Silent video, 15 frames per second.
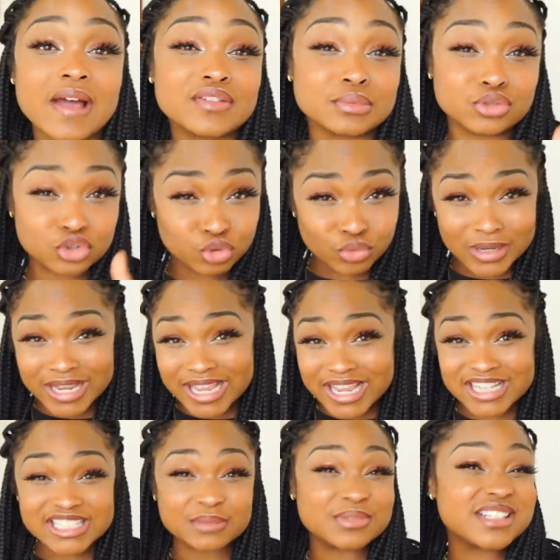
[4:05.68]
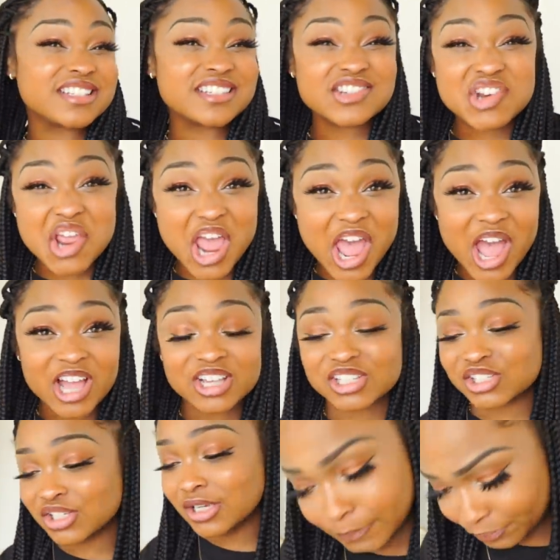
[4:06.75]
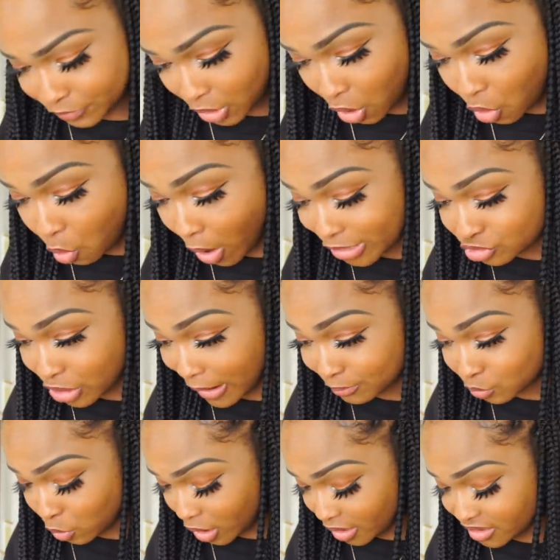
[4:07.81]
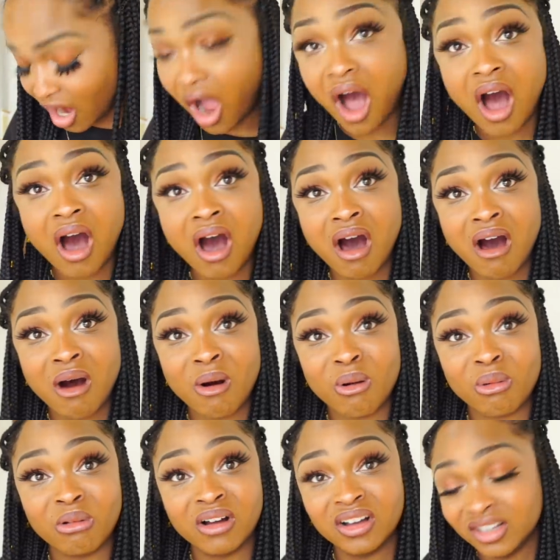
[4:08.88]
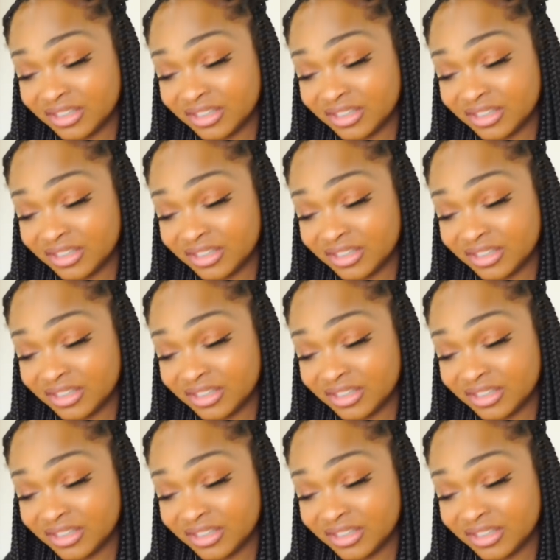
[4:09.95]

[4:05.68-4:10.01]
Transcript: have some drinks, some snacks. Oh, I dropped one. Oh.